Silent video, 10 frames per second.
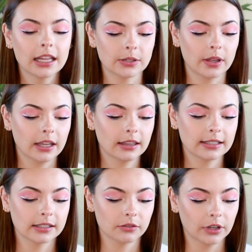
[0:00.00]
So I think
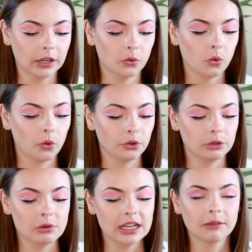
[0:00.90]
this is a really cool,
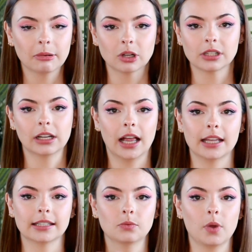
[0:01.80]
unique,
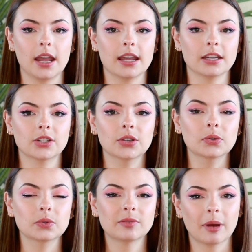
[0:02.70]
personalized way
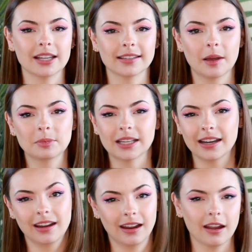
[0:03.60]
to spice up
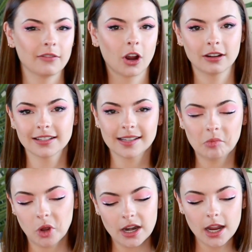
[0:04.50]
sending a gift card to
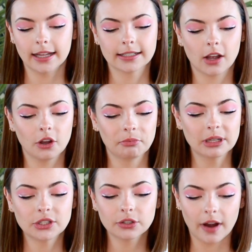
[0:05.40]
someone. It's called
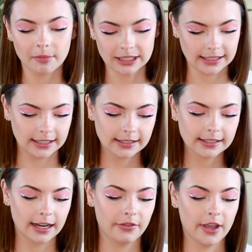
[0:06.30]
Mr.
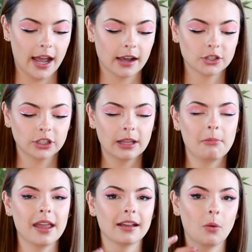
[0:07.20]
Robinson's and they actually
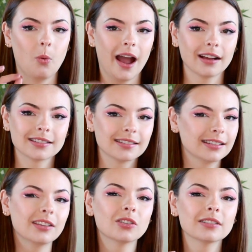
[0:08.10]
make wax
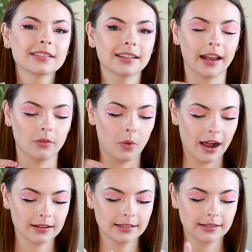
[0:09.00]
seals and
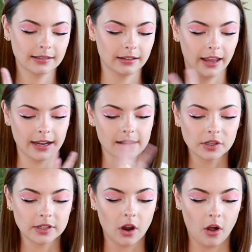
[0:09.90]
wax and like
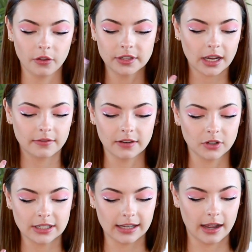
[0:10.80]
just all these kind of
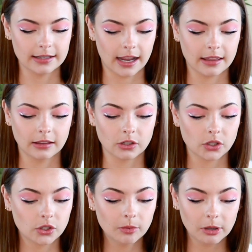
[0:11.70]
different designs. I think they're
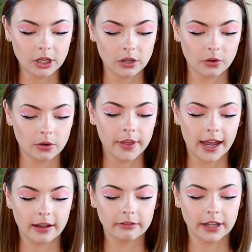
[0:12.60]
super cute. They
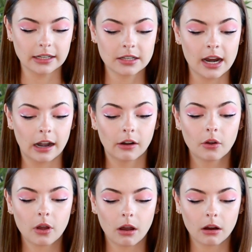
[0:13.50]
have like
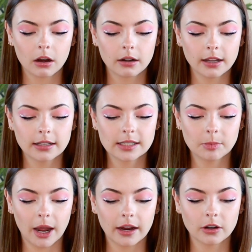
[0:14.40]
tarot card
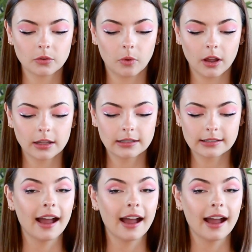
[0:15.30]
inspired ones.